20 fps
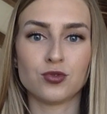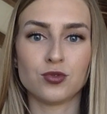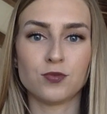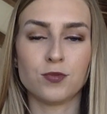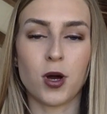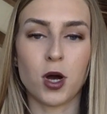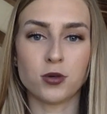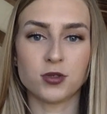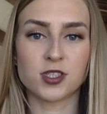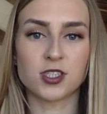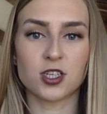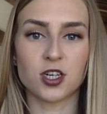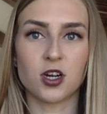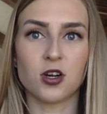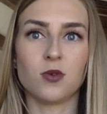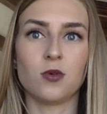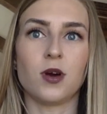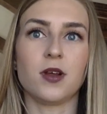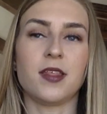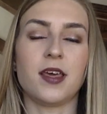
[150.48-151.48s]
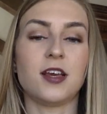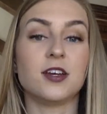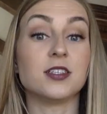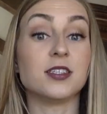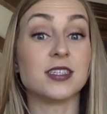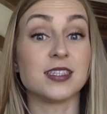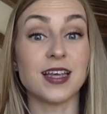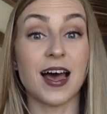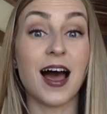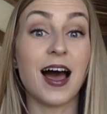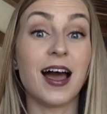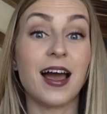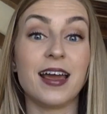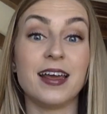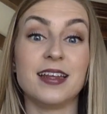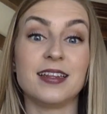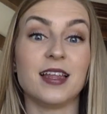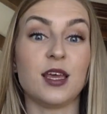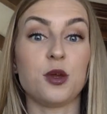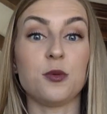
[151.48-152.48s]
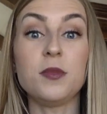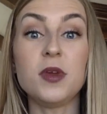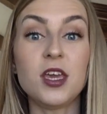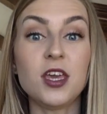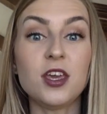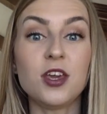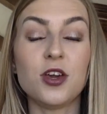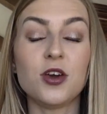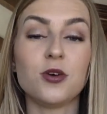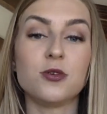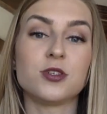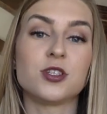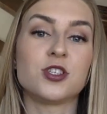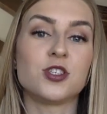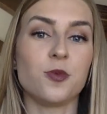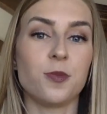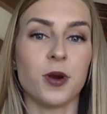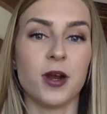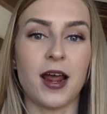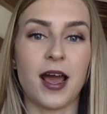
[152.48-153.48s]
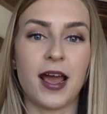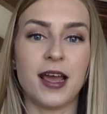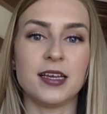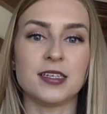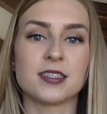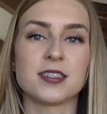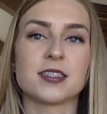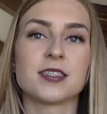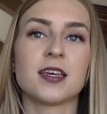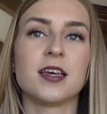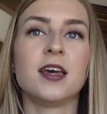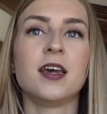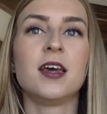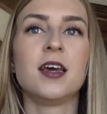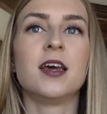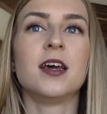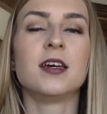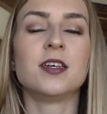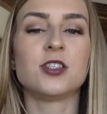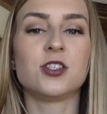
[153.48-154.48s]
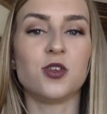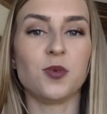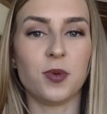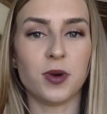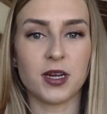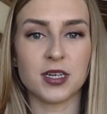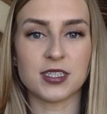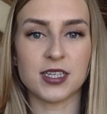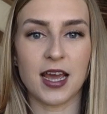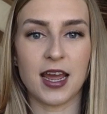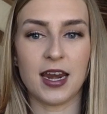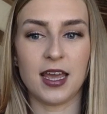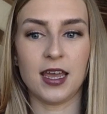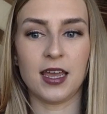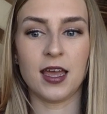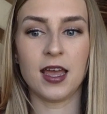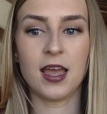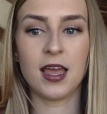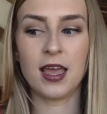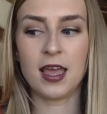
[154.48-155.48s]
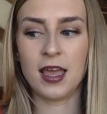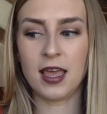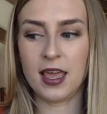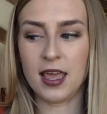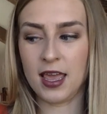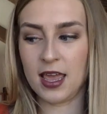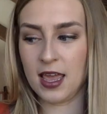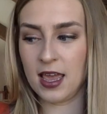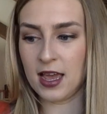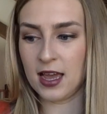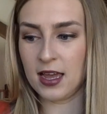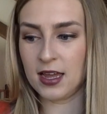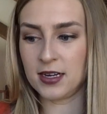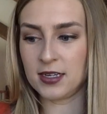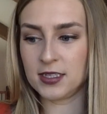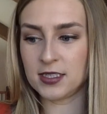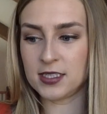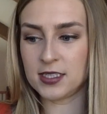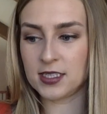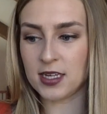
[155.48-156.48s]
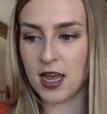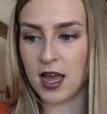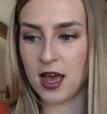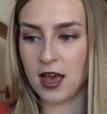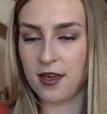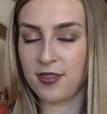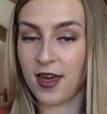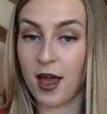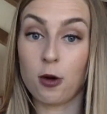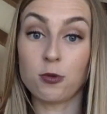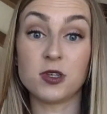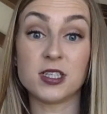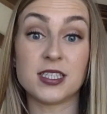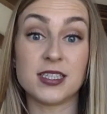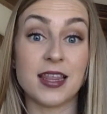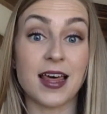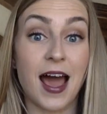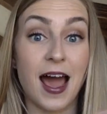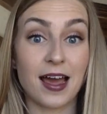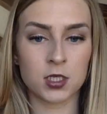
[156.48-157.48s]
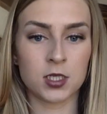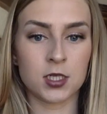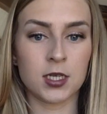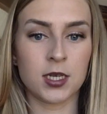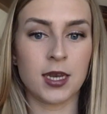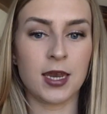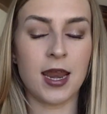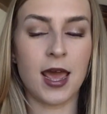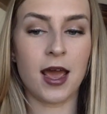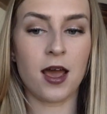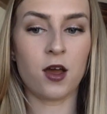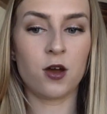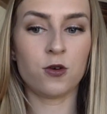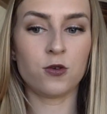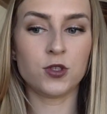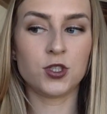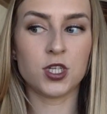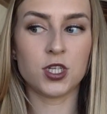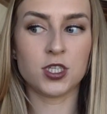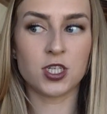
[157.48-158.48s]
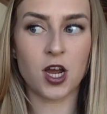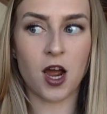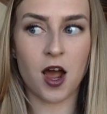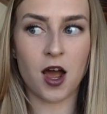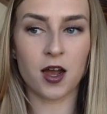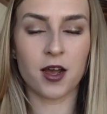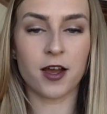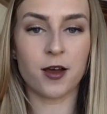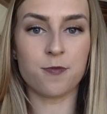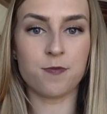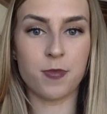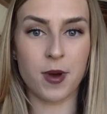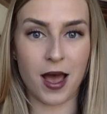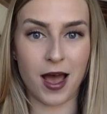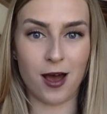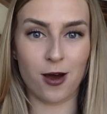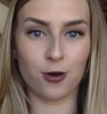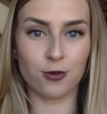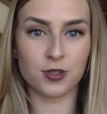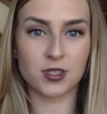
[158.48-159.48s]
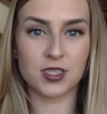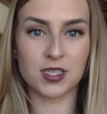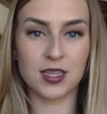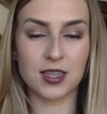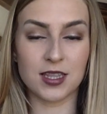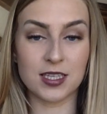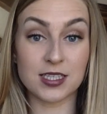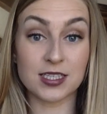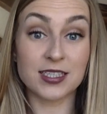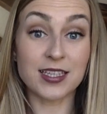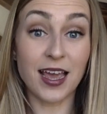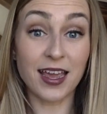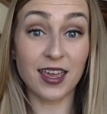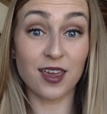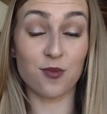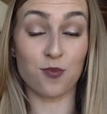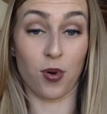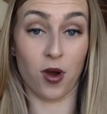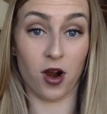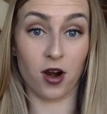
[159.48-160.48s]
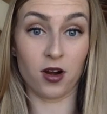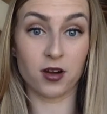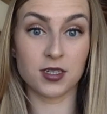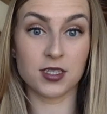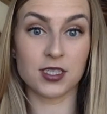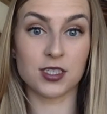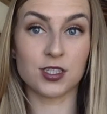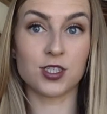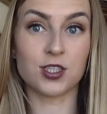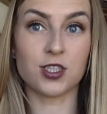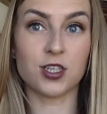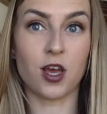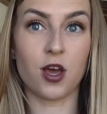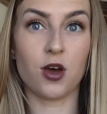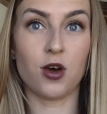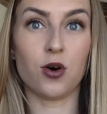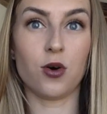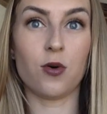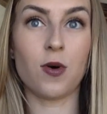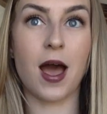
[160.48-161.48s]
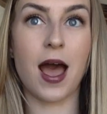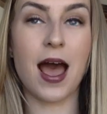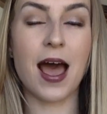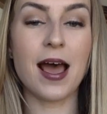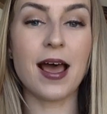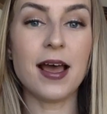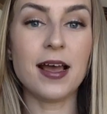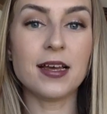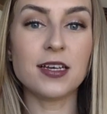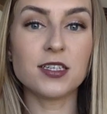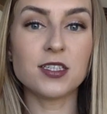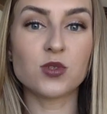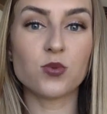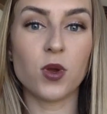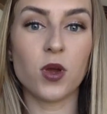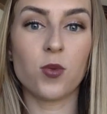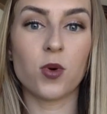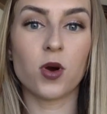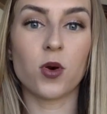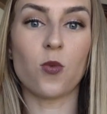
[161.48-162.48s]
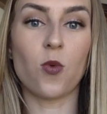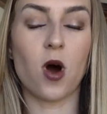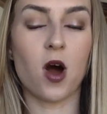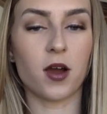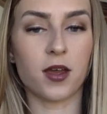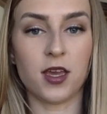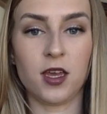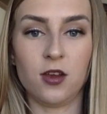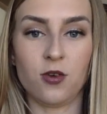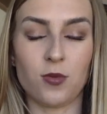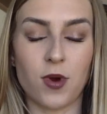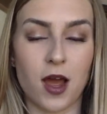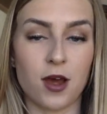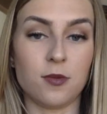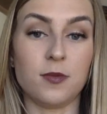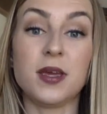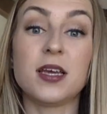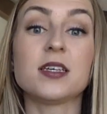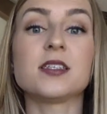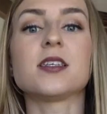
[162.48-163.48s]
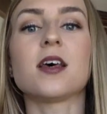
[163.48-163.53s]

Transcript: poster where they could sign and like meet you. It was super nice, super exciting. And that was that. Now to talk about the second part. So as we were walking around, because